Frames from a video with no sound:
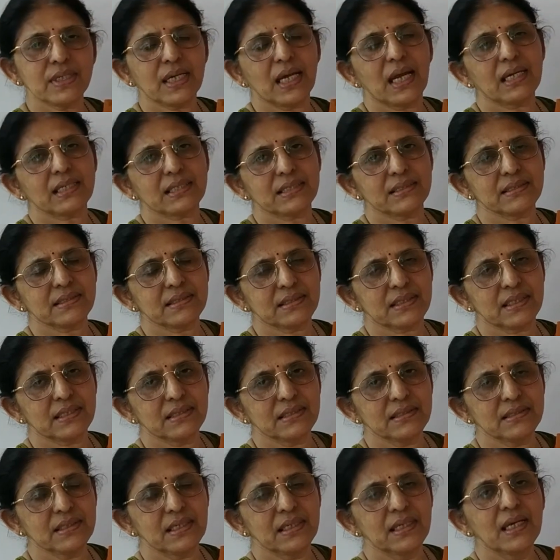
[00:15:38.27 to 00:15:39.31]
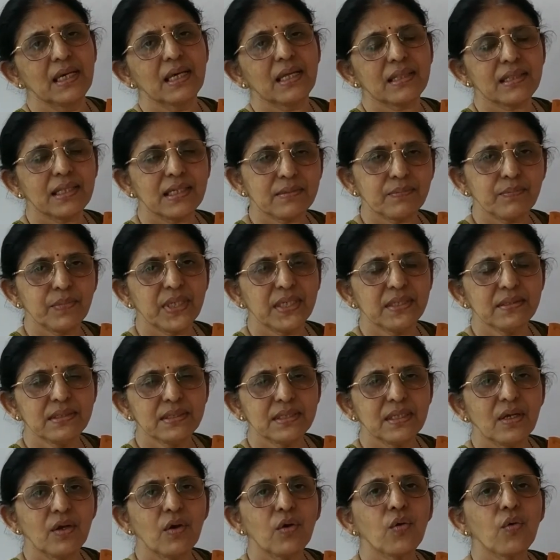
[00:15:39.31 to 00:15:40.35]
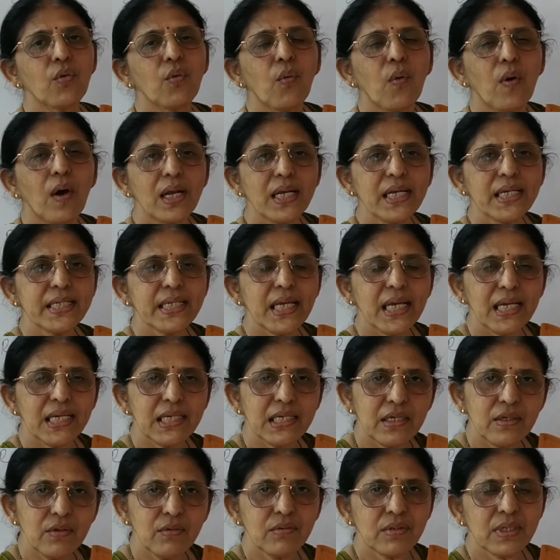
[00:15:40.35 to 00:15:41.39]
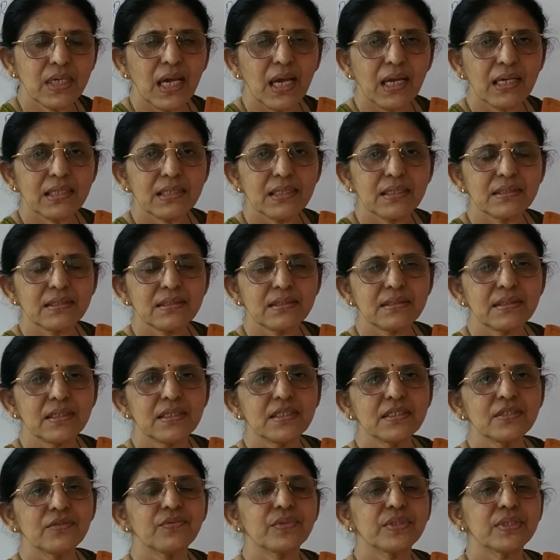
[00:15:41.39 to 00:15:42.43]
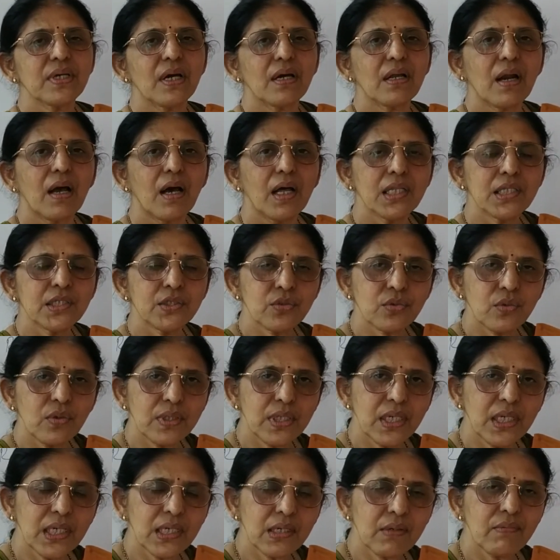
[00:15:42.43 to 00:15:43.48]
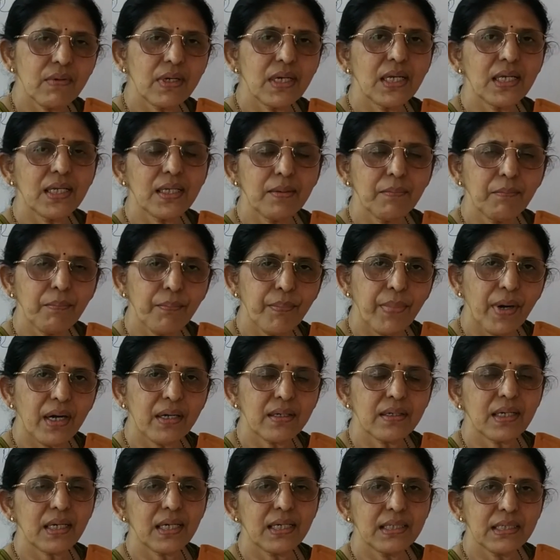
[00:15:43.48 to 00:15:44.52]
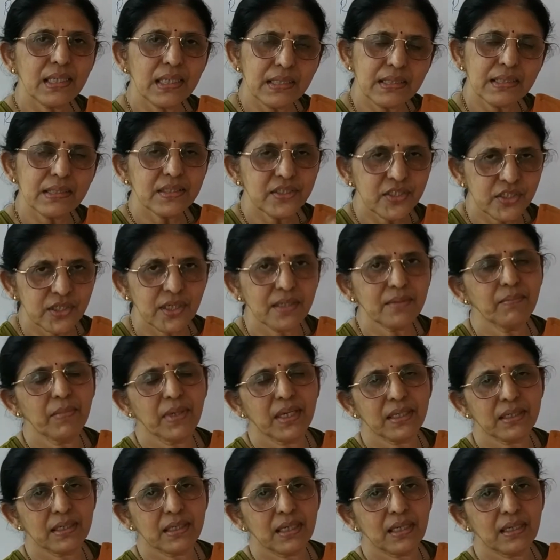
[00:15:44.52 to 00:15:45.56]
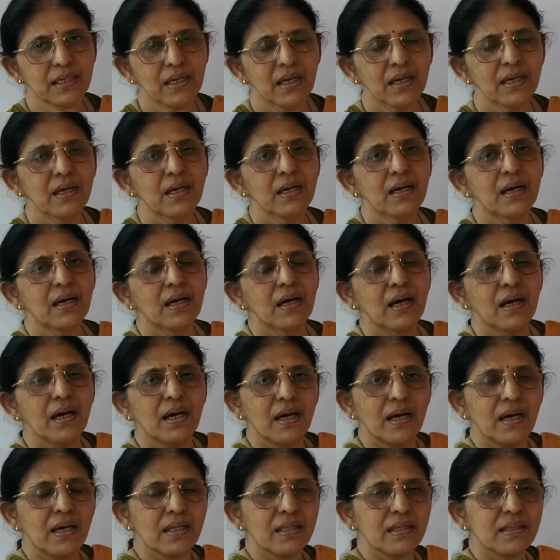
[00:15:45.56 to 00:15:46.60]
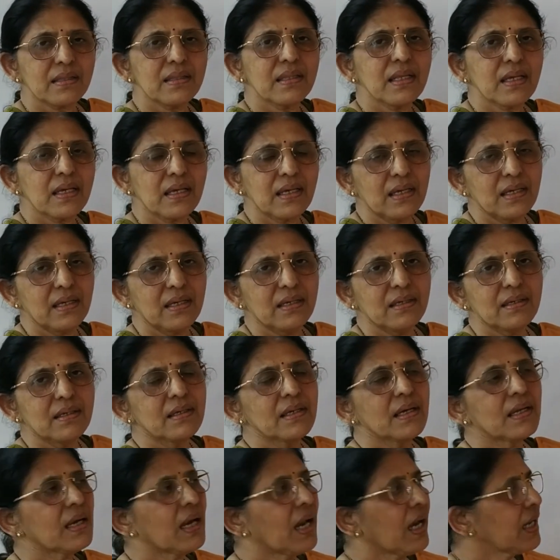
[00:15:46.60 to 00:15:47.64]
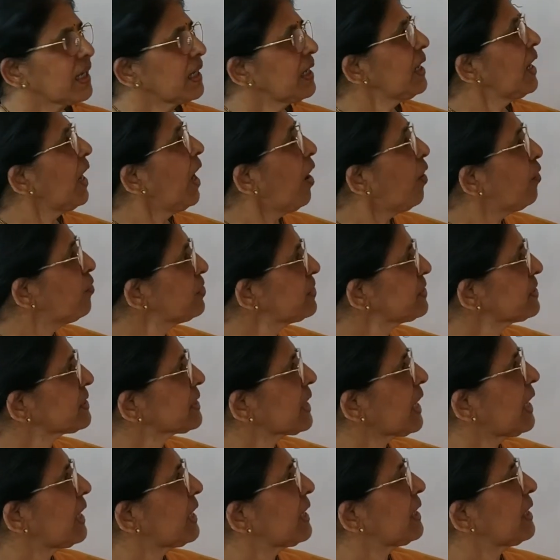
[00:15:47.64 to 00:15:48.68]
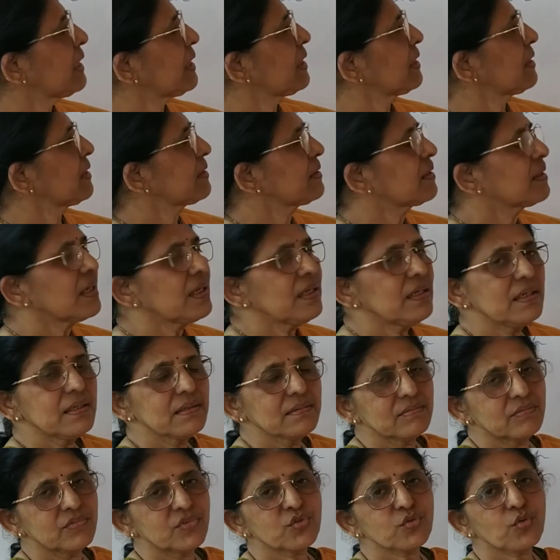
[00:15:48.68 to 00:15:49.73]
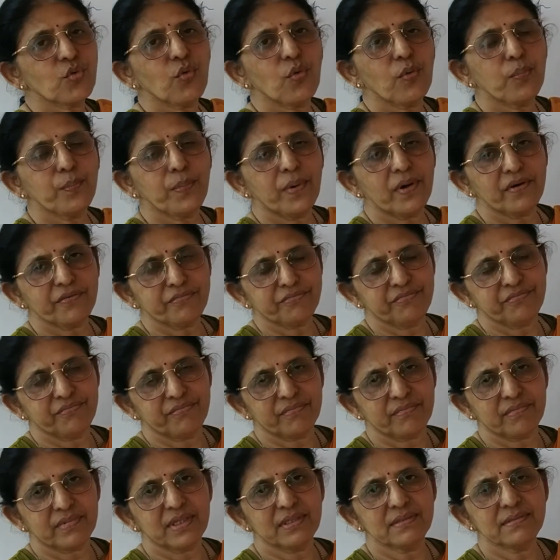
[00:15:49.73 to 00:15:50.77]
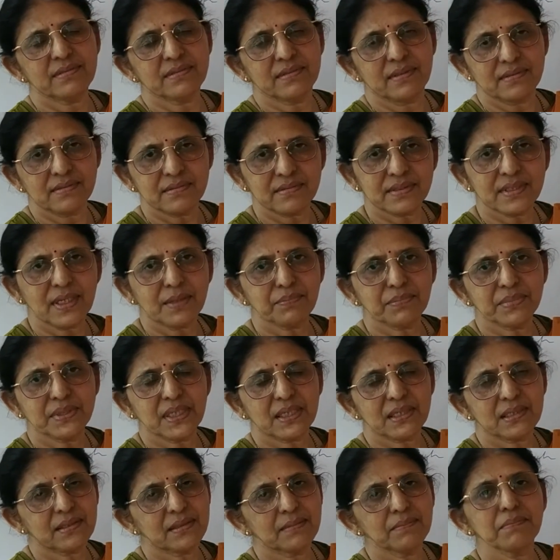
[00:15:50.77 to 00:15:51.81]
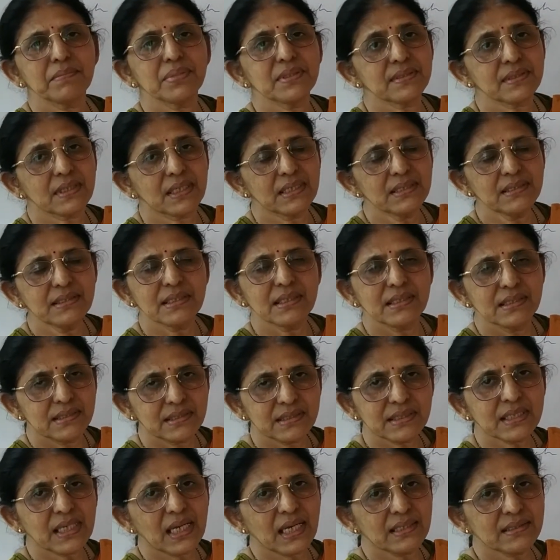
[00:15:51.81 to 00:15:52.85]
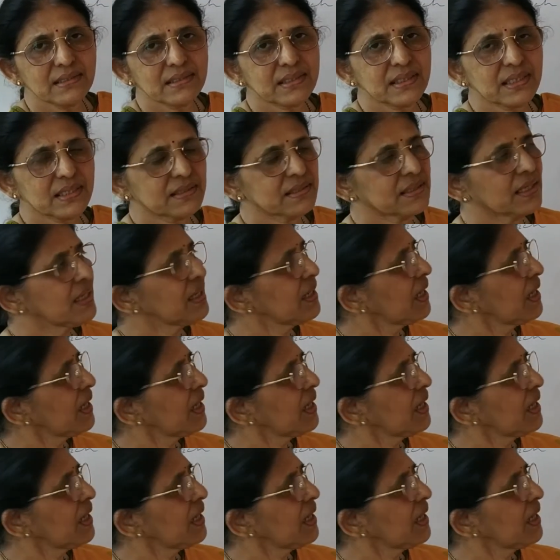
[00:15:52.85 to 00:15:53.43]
characteristics. That means qualitative characteristics which are also equally important in decision making, they lie outside the scope of this subject, business statistics.